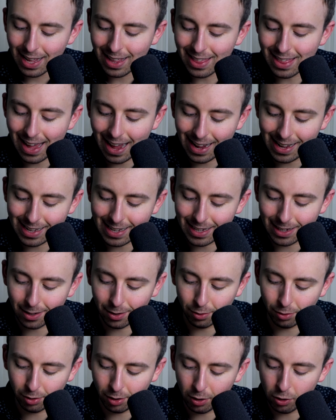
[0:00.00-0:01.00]
That
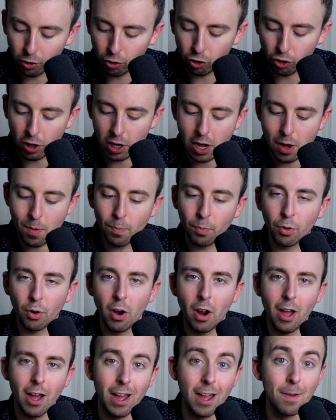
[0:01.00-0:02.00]
is g
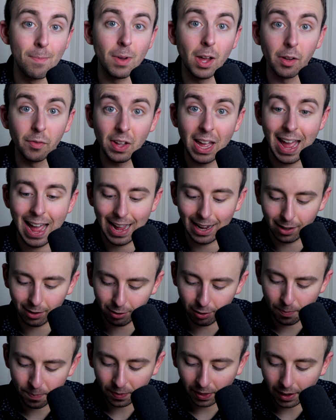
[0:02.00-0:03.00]
prime of x.